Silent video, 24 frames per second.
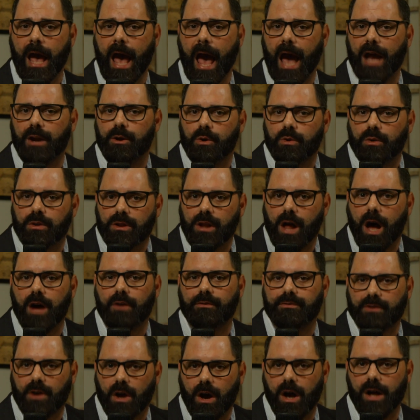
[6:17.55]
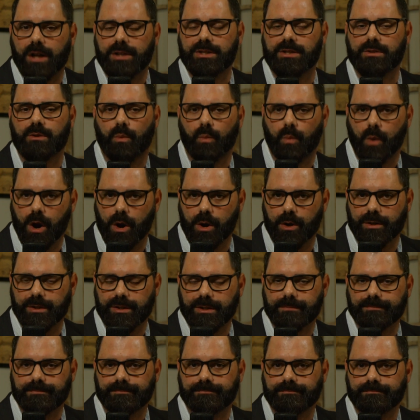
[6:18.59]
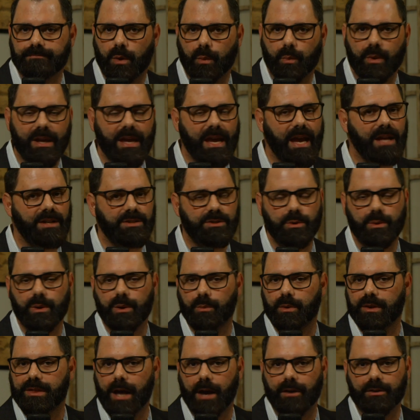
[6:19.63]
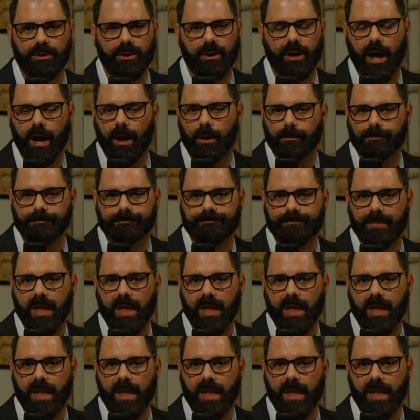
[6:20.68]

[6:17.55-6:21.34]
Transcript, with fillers: and who love God's word. But we can't do it without your help.